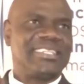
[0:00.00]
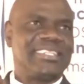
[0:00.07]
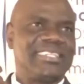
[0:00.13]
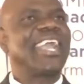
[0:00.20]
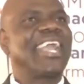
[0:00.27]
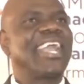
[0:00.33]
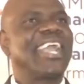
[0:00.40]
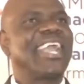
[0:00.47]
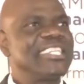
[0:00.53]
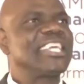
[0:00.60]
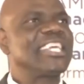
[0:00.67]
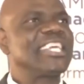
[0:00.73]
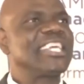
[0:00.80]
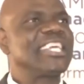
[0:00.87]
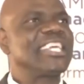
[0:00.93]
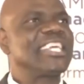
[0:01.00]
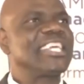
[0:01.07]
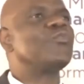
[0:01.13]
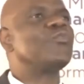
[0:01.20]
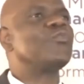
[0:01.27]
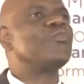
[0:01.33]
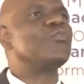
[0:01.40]
the country can
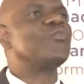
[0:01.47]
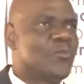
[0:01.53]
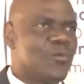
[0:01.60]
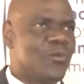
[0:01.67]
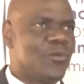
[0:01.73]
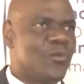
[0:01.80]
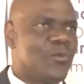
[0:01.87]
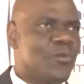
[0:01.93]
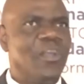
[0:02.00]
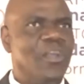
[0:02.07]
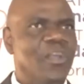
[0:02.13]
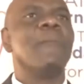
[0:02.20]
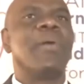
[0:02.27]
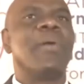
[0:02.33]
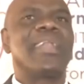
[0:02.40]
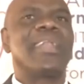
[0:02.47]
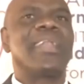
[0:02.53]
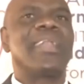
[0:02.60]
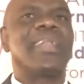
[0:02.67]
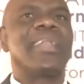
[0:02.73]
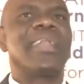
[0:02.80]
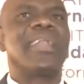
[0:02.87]
do for you, but
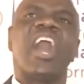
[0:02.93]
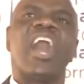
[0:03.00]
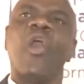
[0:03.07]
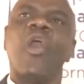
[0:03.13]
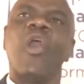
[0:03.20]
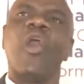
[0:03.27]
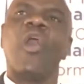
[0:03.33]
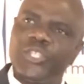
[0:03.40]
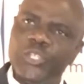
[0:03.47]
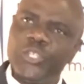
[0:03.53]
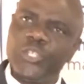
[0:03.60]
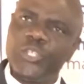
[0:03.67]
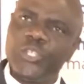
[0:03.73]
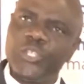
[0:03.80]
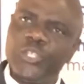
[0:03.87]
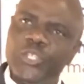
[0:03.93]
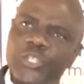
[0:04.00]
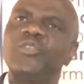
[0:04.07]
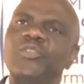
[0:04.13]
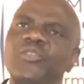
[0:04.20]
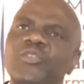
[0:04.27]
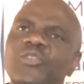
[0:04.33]
rather what you
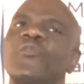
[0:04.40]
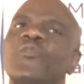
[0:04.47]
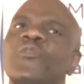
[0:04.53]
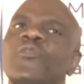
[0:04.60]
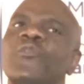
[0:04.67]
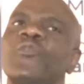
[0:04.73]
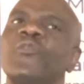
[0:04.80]
can do for your